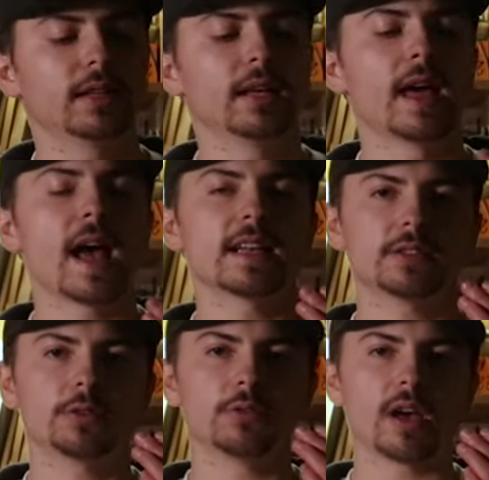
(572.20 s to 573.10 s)
it has
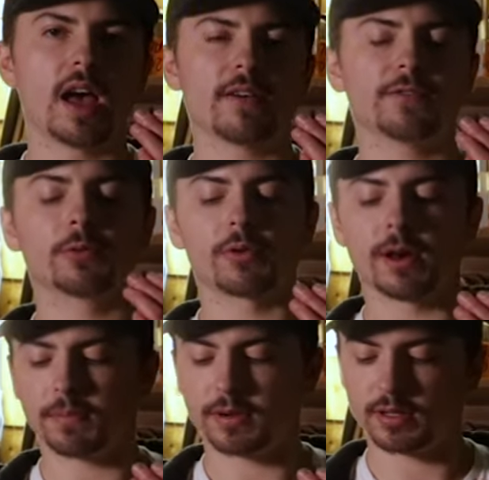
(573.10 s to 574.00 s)
to have
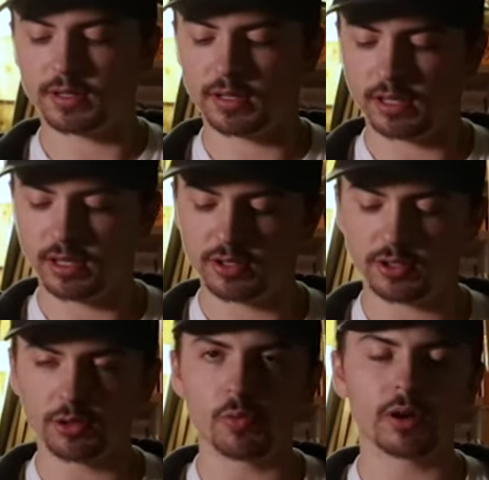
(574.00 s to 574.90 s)
grip.
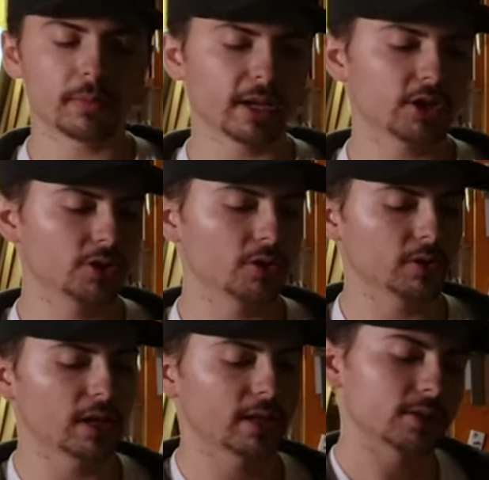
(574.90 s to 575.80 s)
So you want to make sure
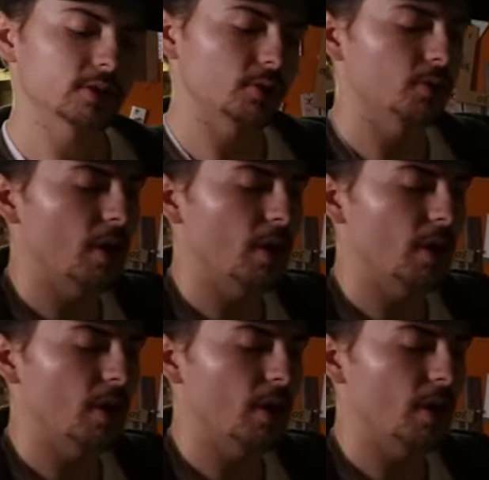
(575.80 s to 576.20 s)
that the screw